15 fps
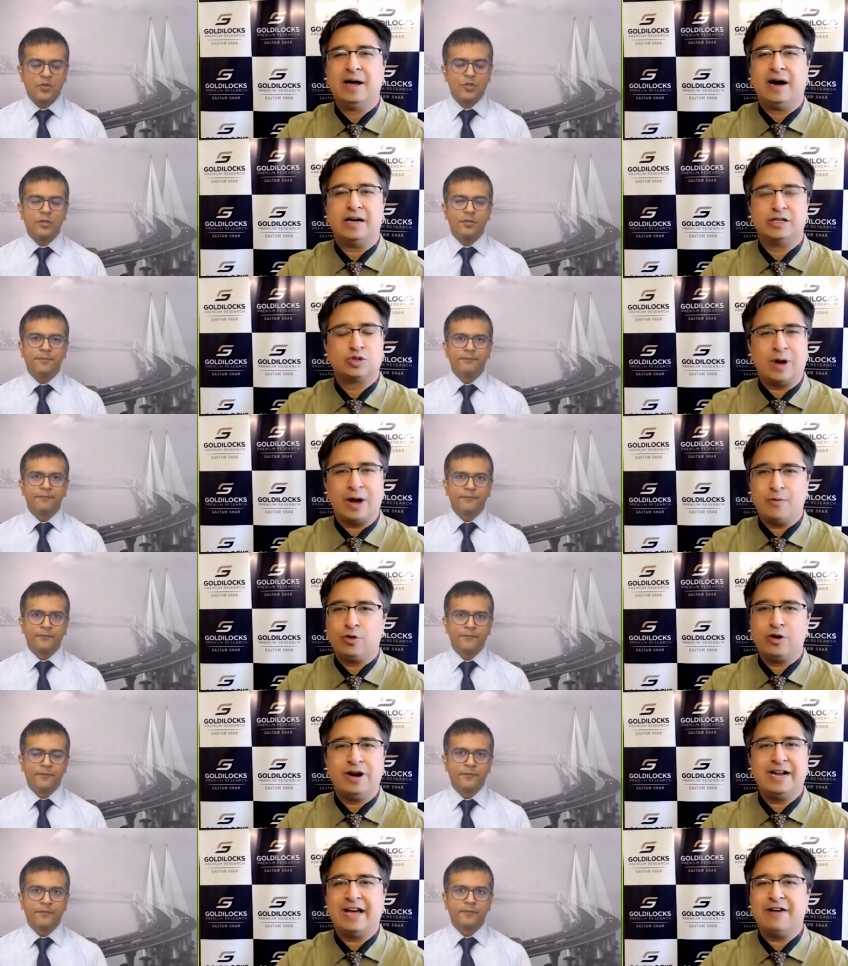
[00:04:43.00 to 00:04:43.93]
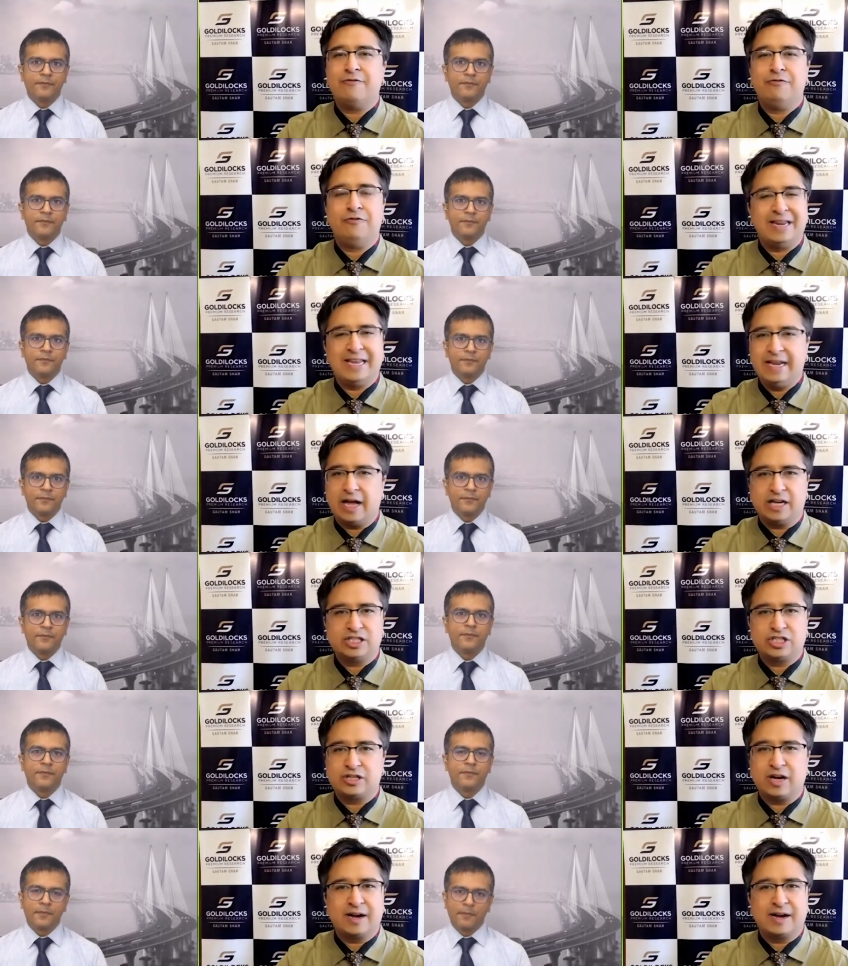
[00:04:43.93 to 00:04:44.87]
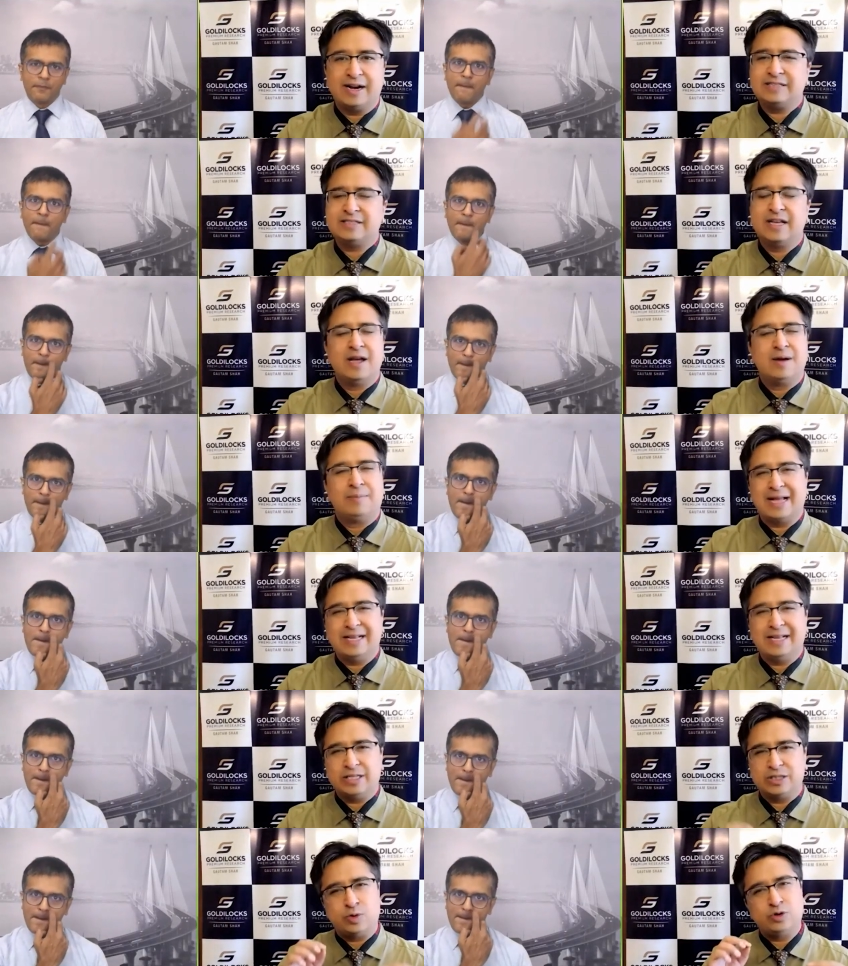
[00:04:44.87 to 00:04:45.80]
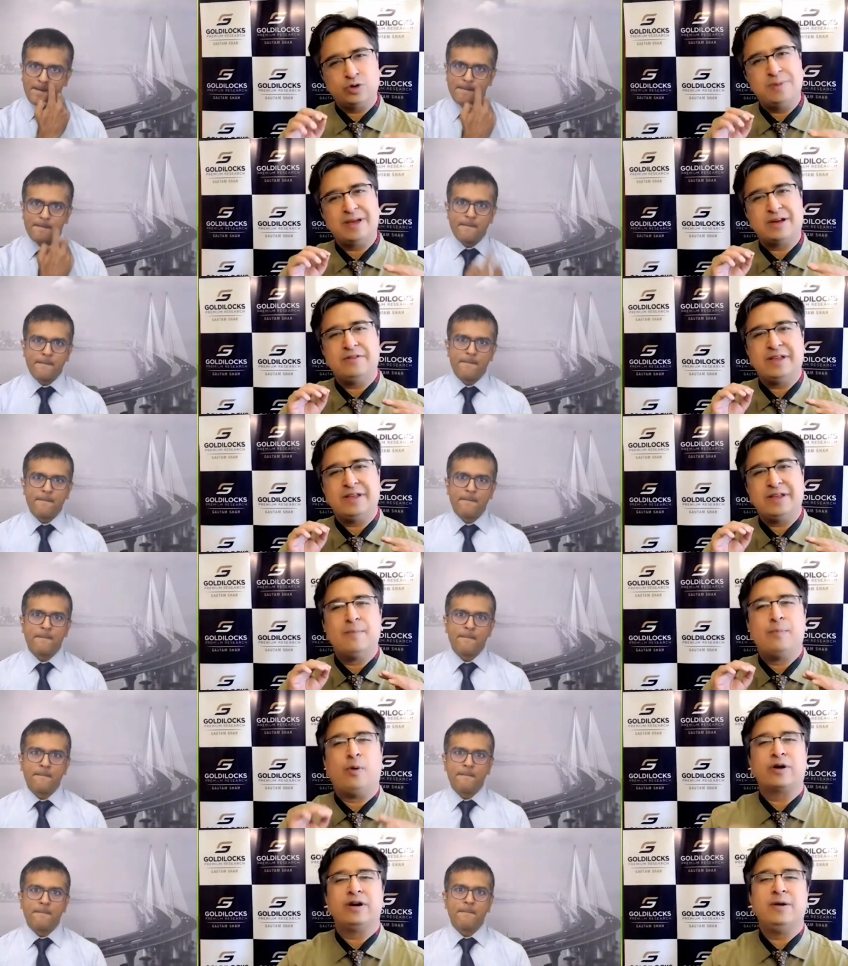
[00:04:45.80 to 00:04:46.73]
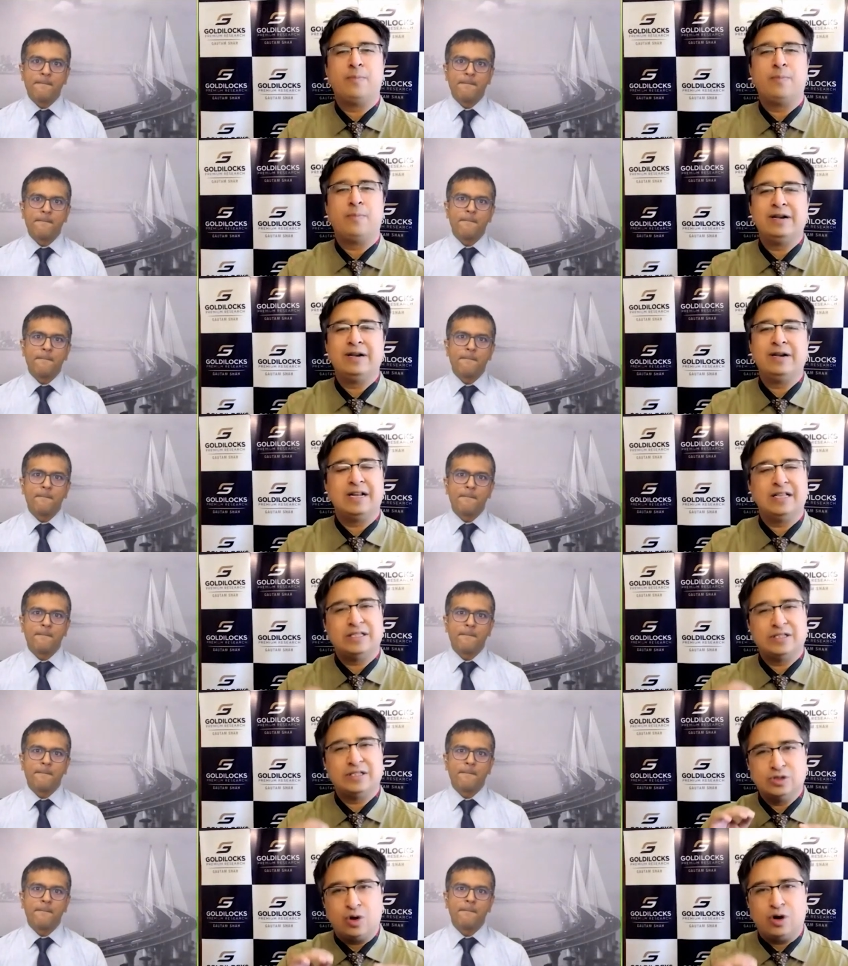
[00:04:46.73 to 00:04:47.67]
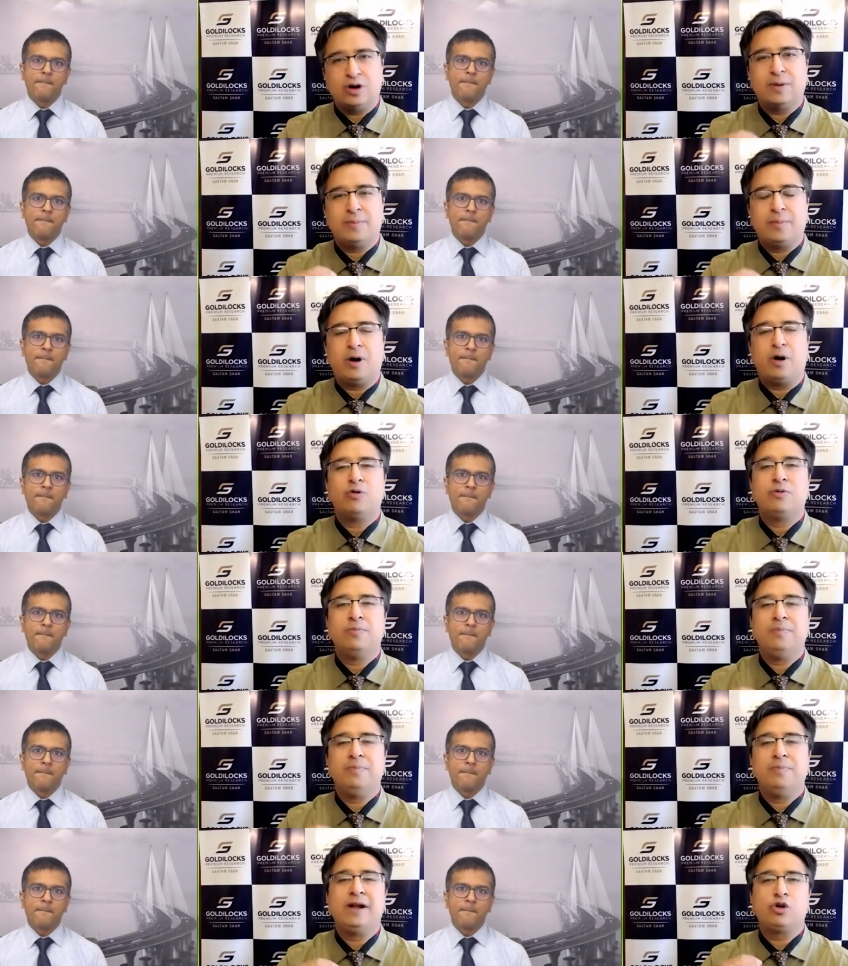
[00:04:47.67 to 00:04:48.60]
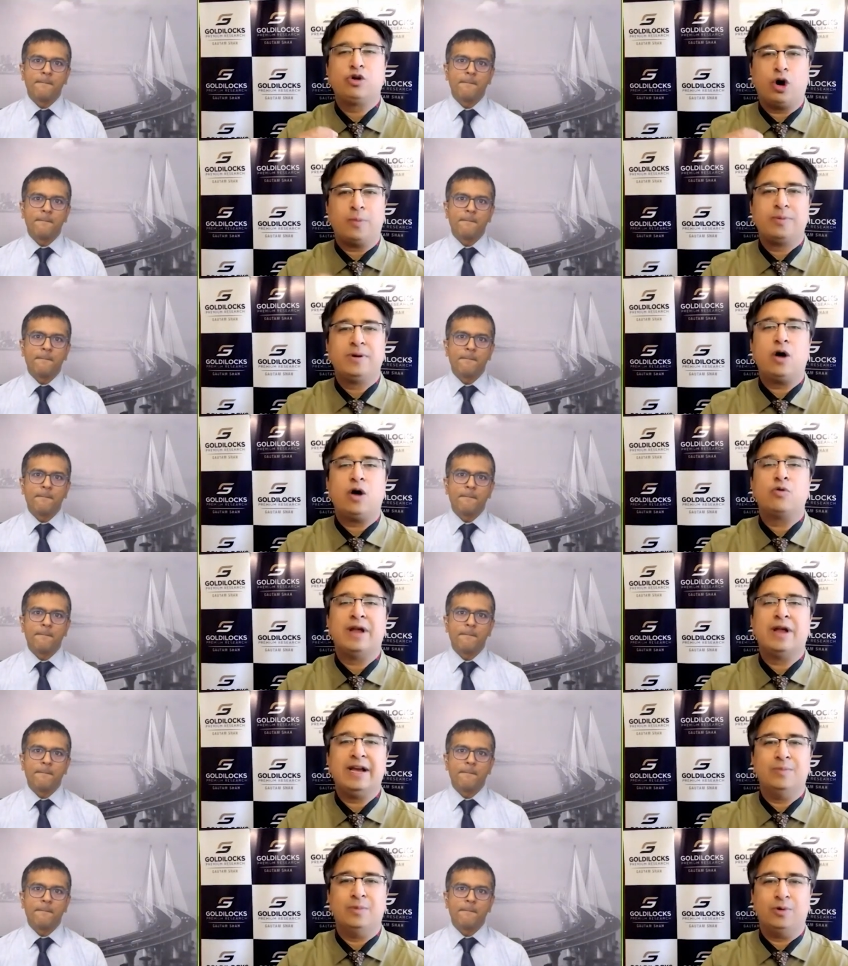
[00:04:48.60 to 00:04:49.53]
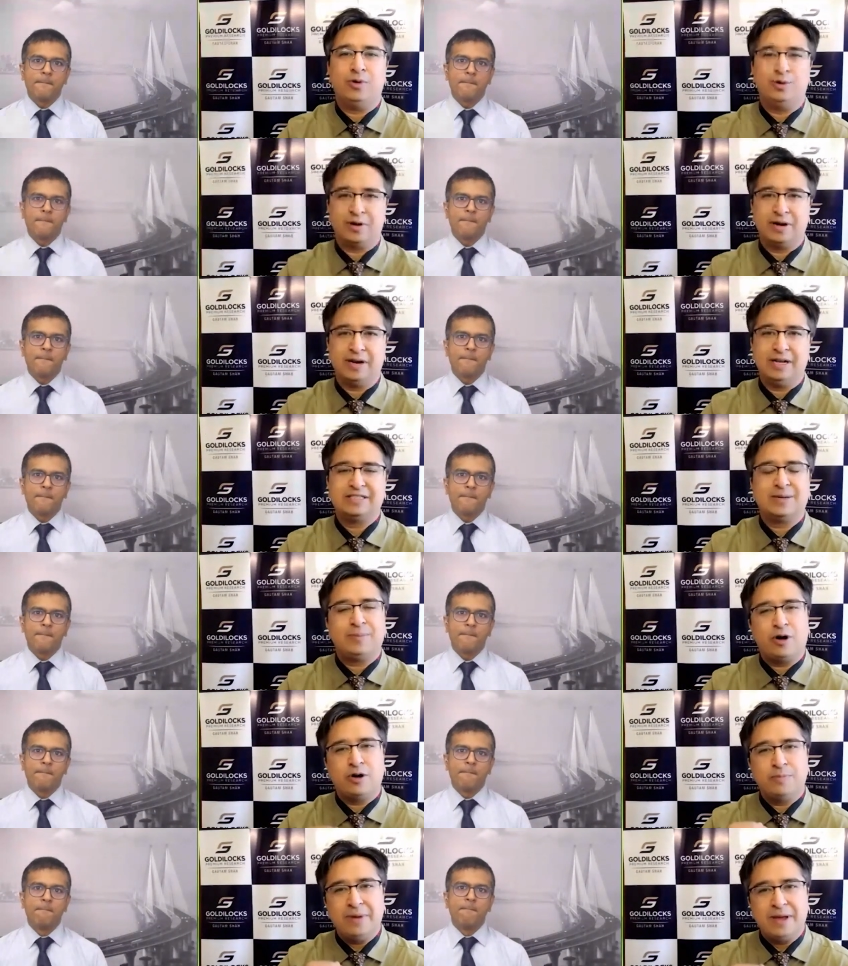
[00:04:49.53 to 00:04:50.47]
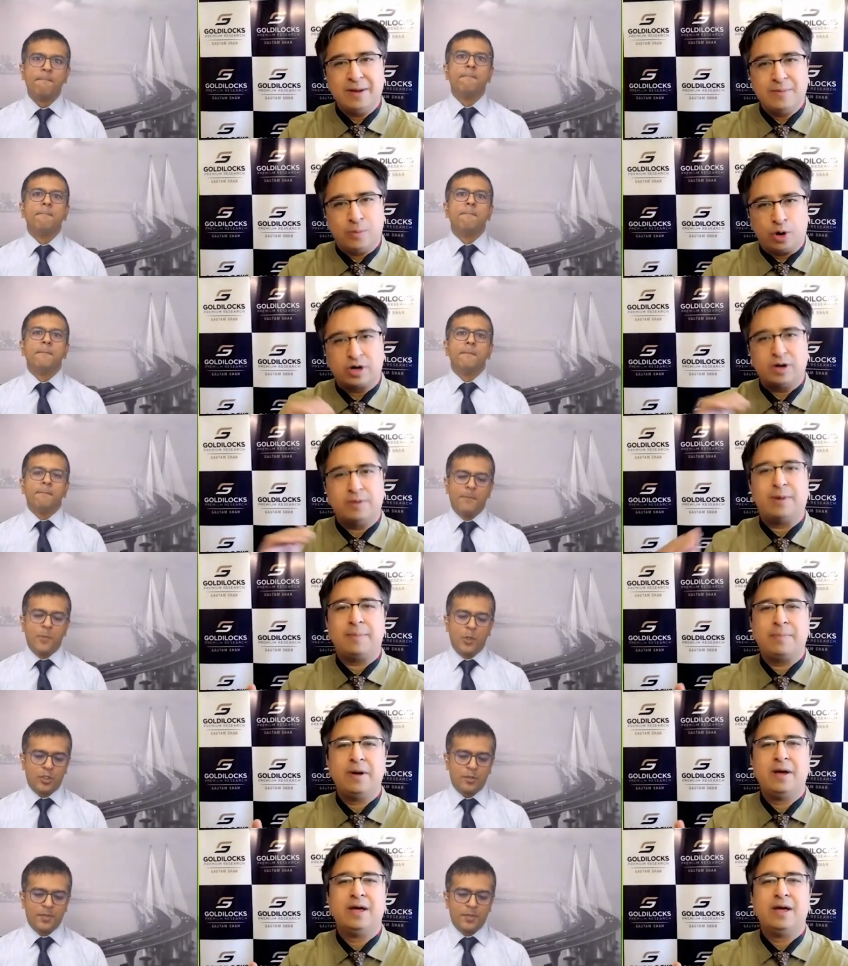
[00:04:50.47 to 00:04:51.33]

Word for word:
Speaker 1: uh, so I wouldn't have very large targets, but I just want to make a very important point that it's not about being top down anymore. It's about being bottom up